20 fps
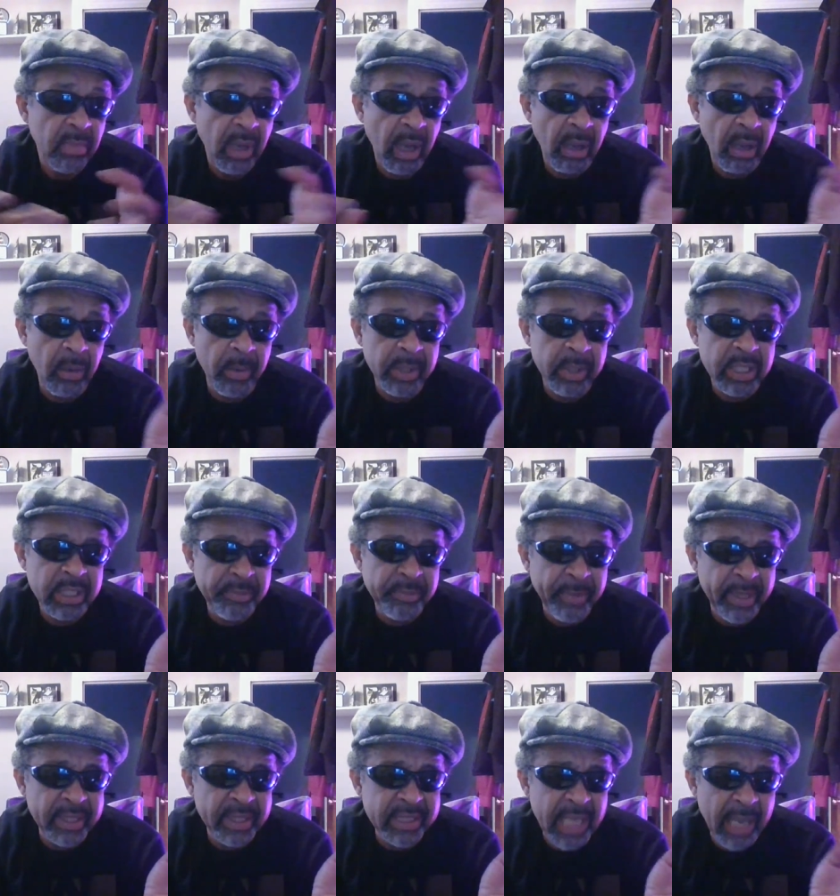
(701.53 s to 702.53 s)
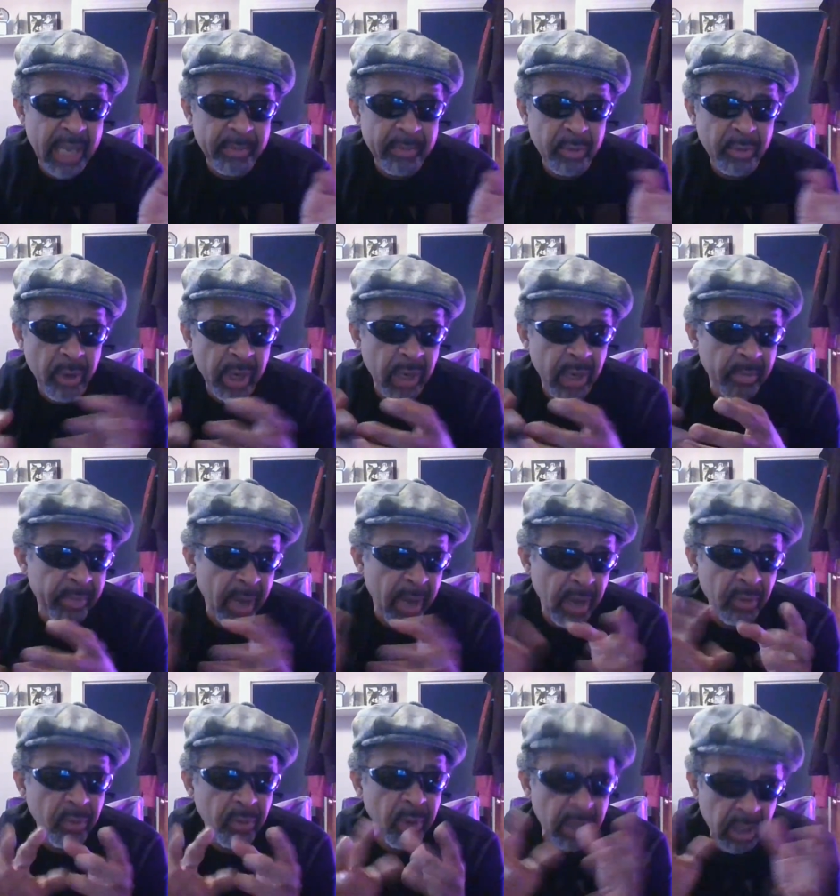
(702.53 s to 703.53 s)
I don't want to spend time going
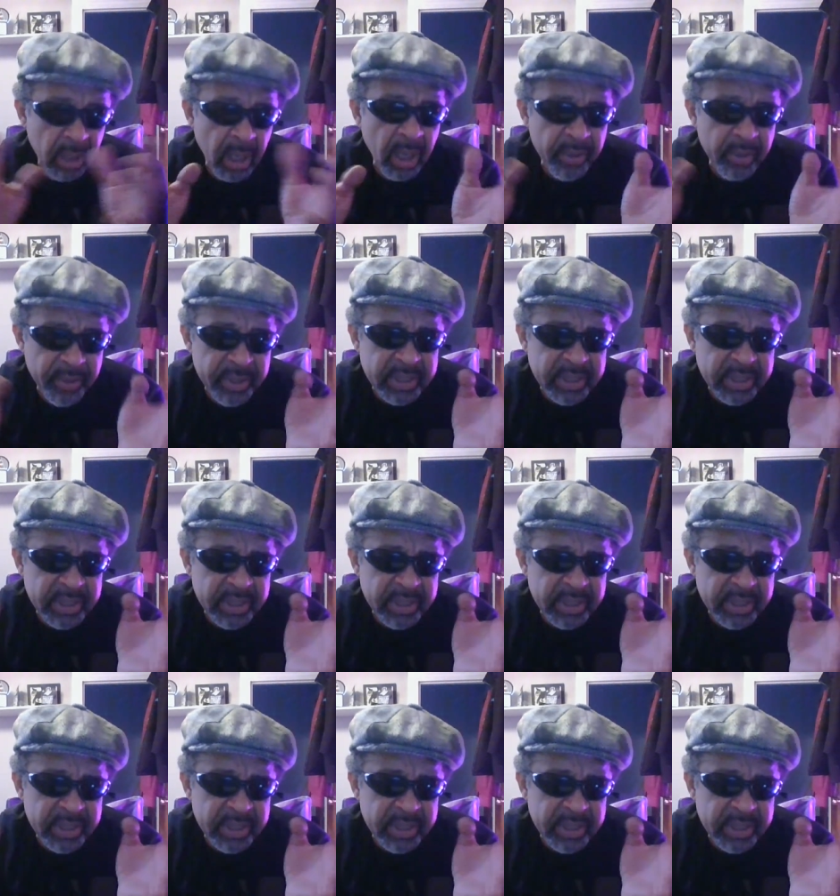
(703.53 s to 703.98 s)
about what other